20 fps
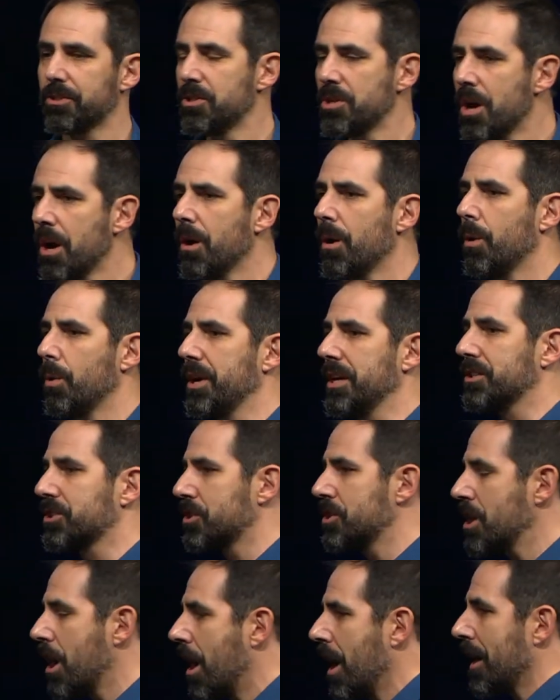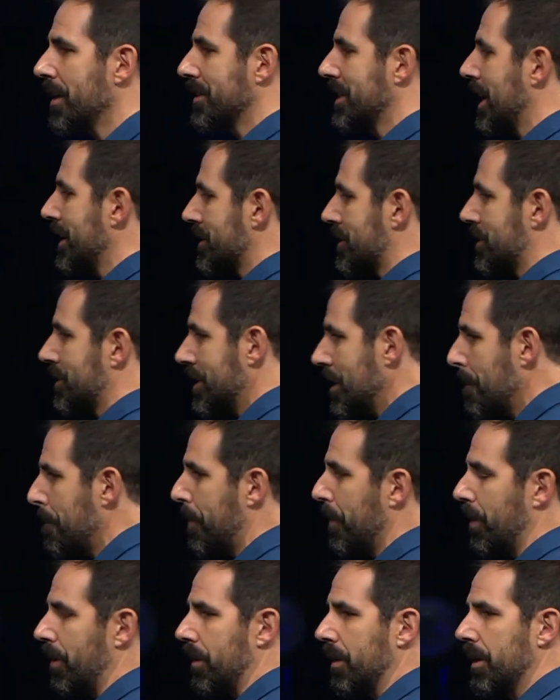No, it's not that
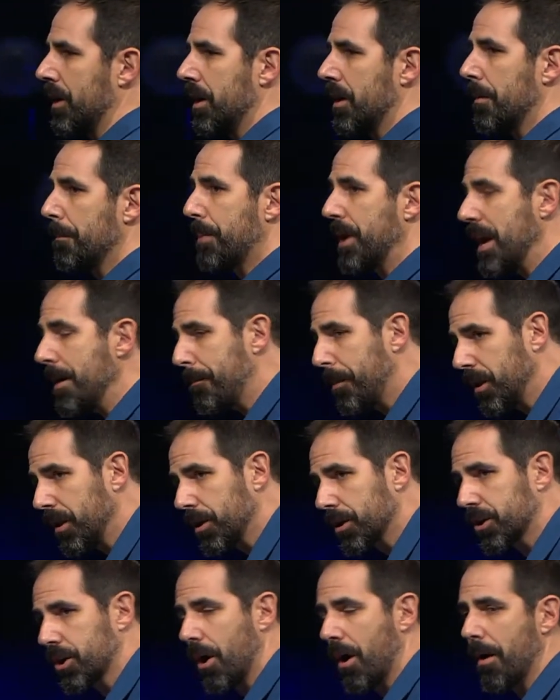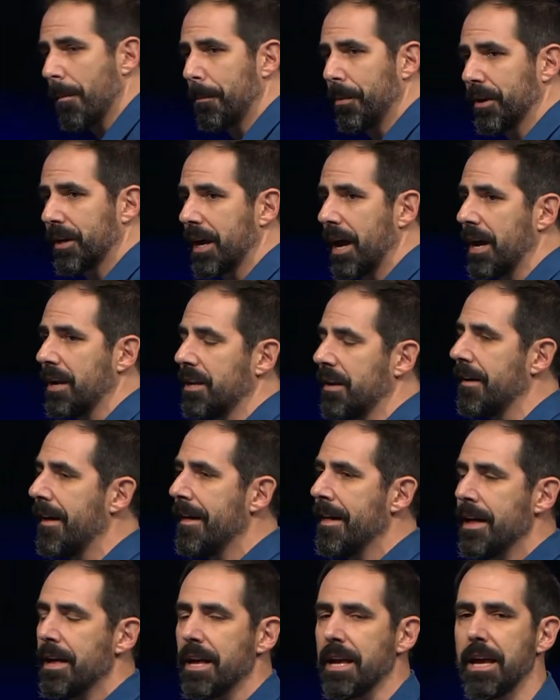simple. People are complicated.
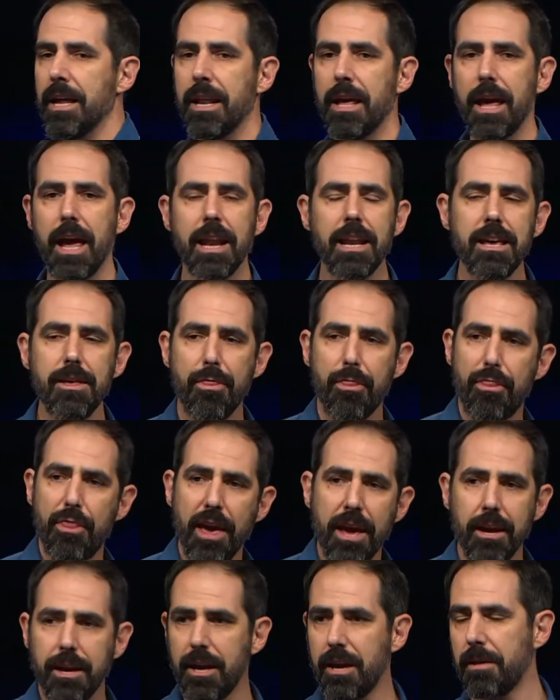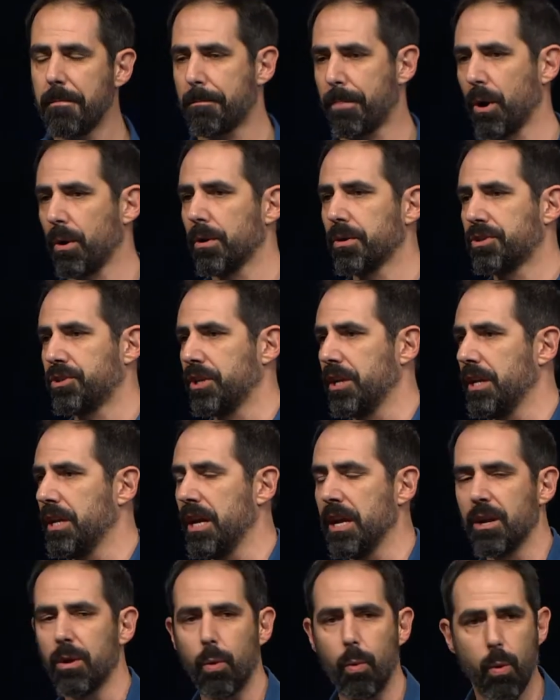In any thinking person
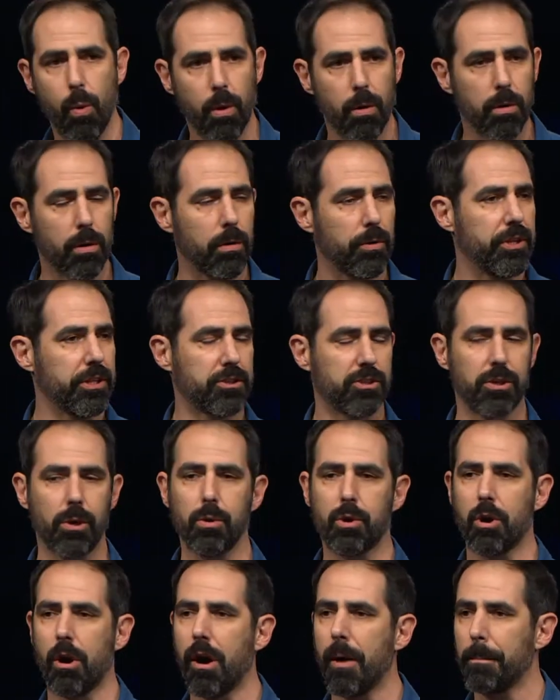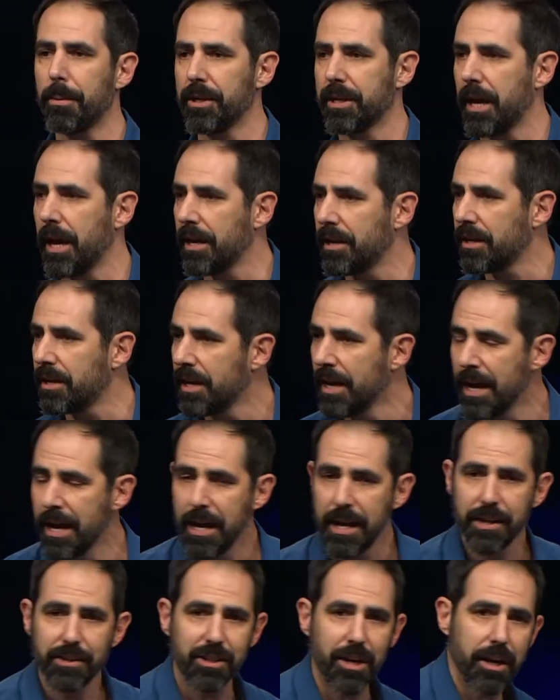in a world that's so complicated
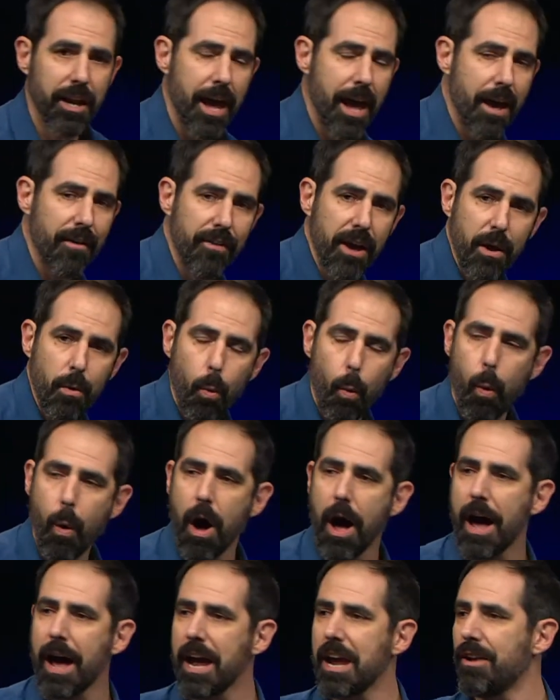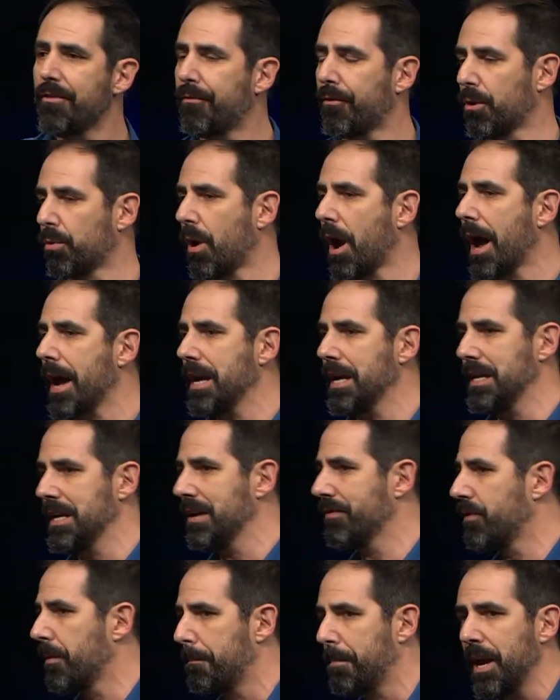is going to have a wide variety
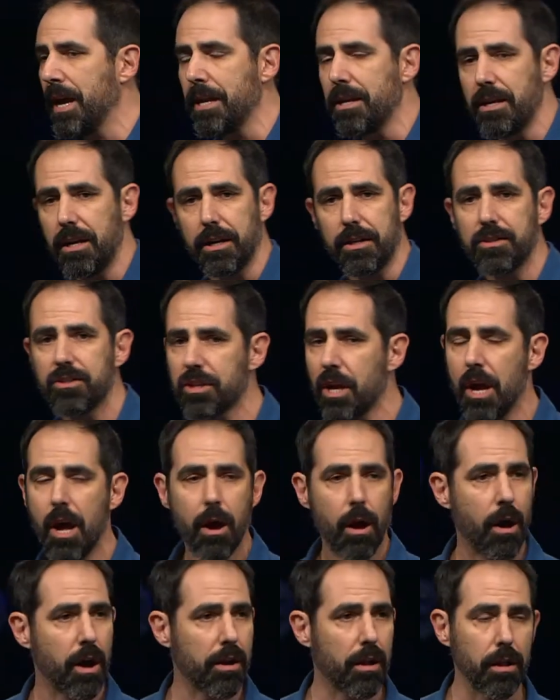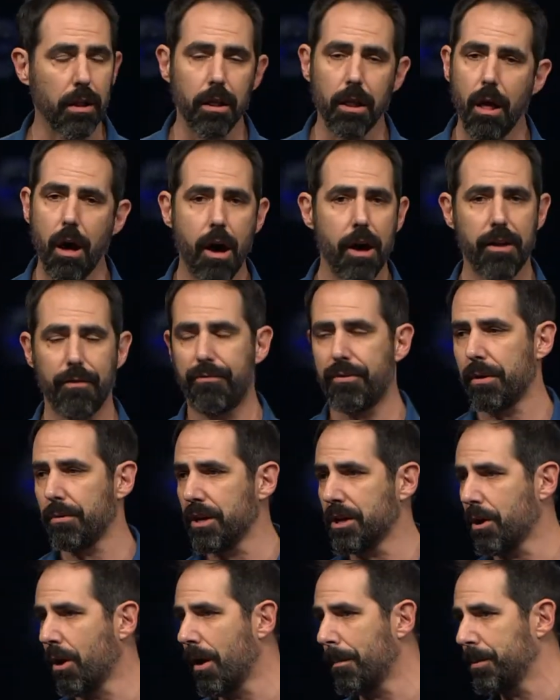of opinions on a lot of very
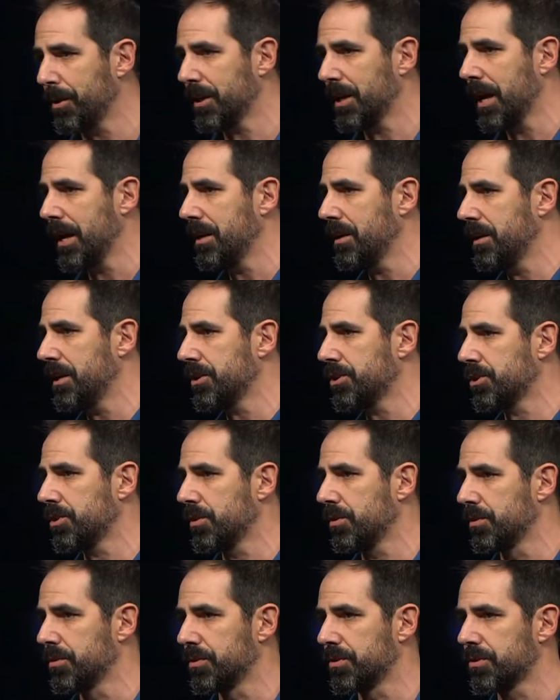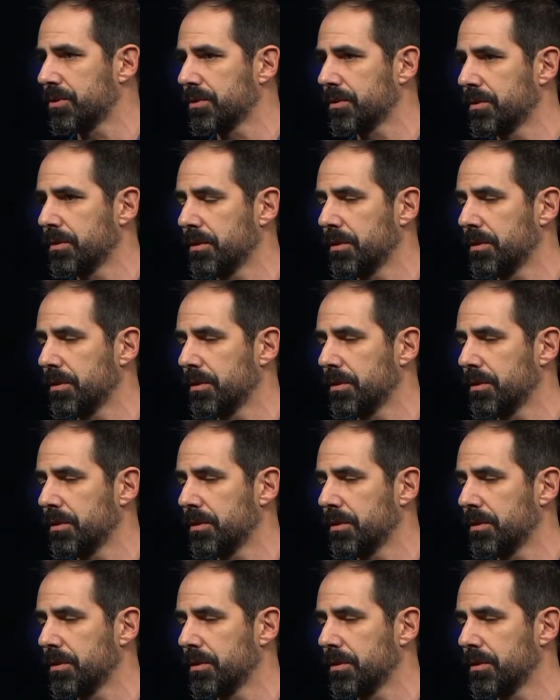complicated issues.